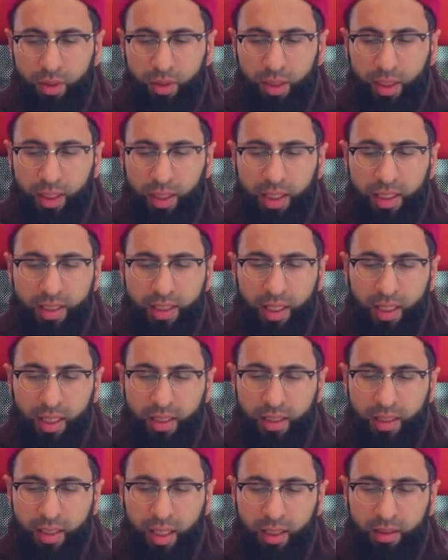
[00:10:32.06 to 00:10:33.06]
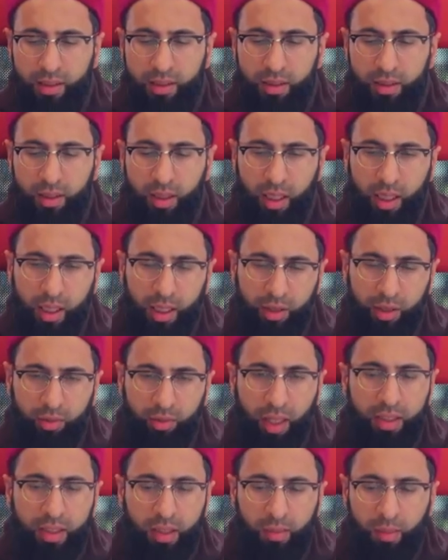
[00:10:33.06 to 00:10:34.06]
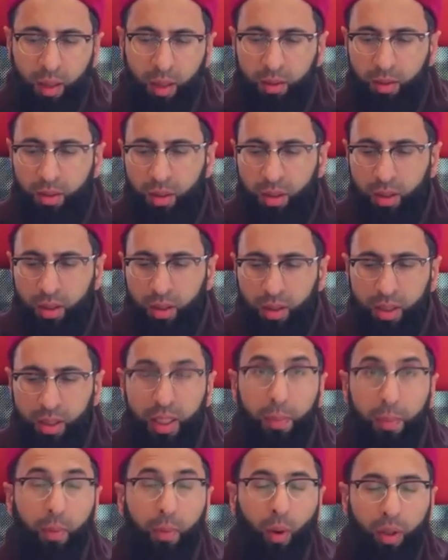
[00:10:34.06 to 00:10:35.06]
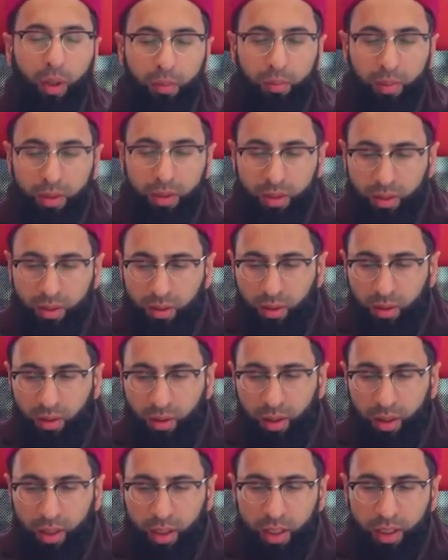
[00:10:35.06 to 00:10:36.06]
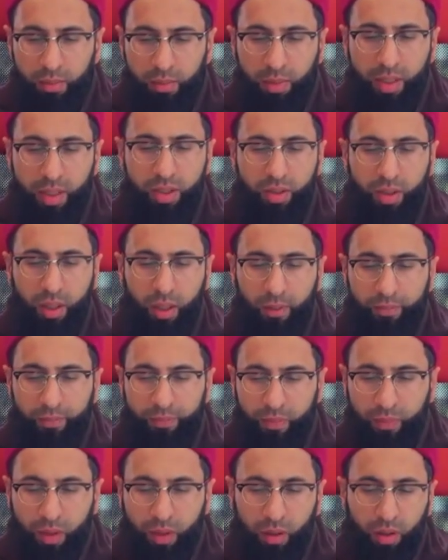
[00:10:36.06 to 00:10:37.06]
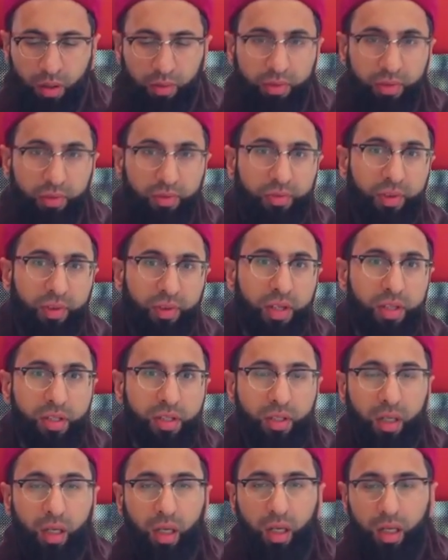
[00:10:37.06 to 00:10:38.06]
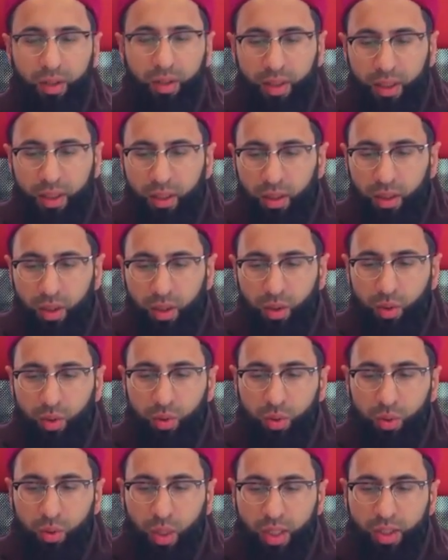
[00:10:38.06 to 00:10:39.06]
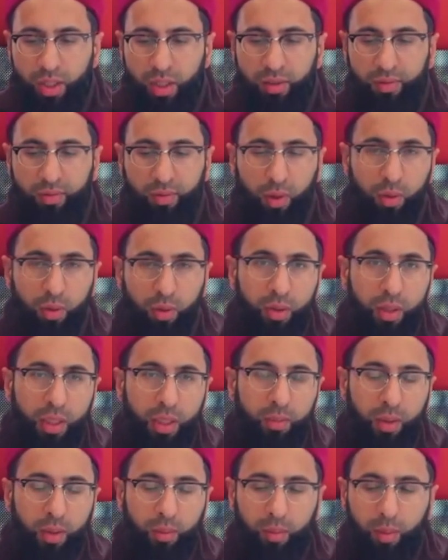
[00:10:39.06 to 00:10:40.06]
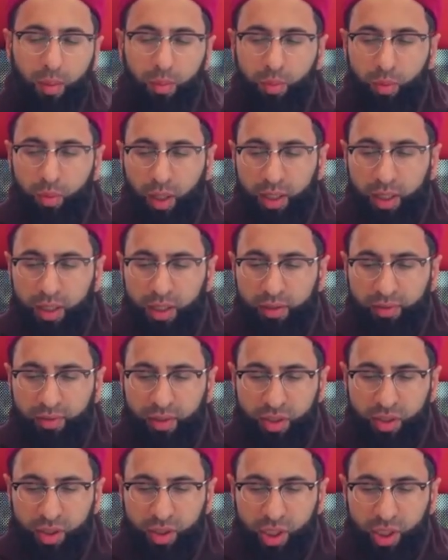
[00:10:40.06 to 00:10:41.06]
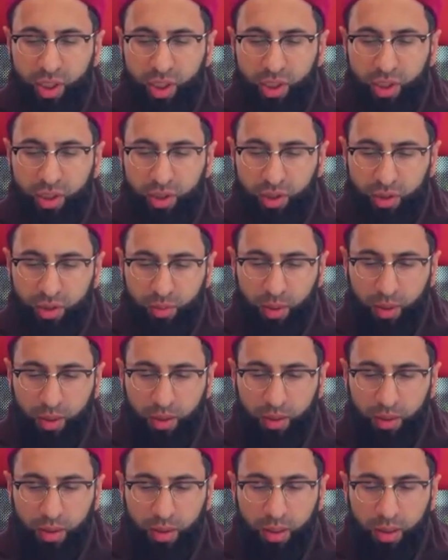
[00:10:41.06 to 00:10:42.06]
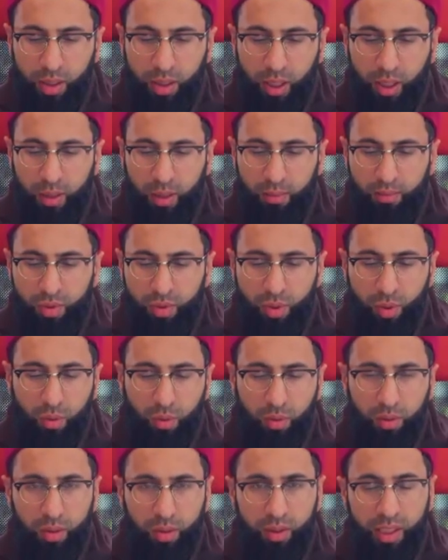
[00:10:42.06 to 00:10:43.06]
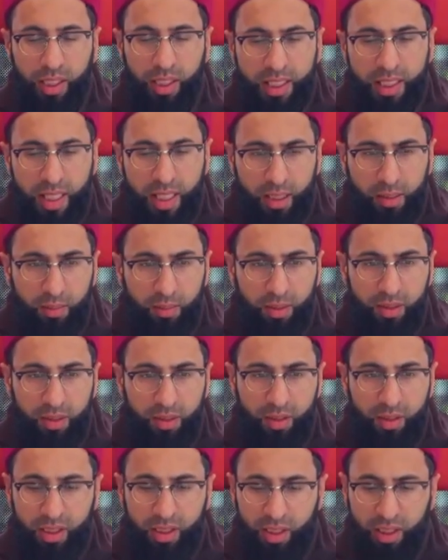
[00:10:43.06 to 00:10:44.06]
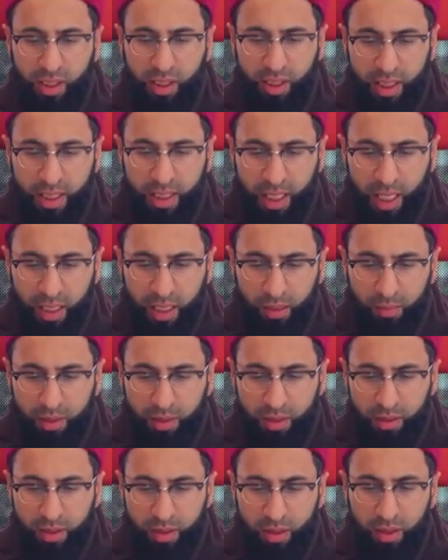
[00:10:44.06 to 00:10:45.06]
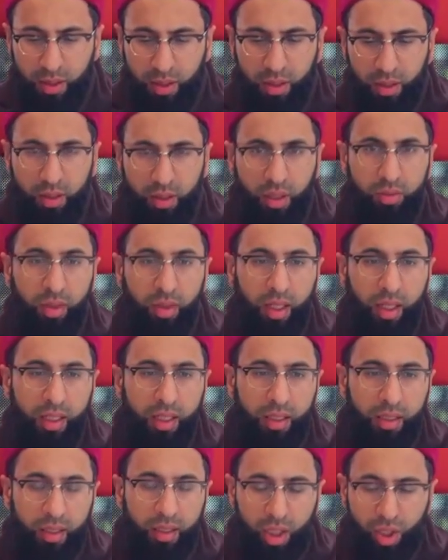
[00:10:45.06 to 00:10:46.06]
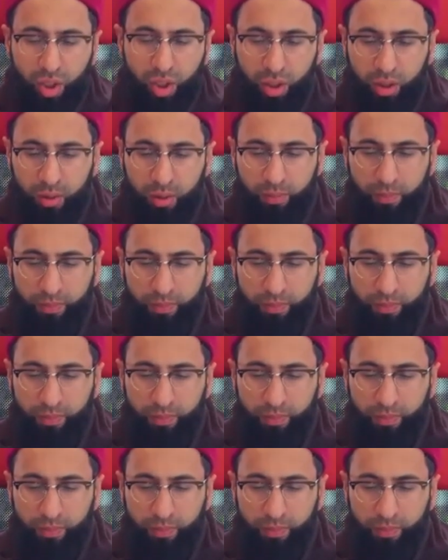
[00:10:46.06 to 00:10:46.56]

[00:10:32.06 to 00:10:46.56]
He says that he writes about the appointment in Basra of the first qadi who actually followed Imam Abu Hanifa's teachings as well. So these elements, these key elements, the recognition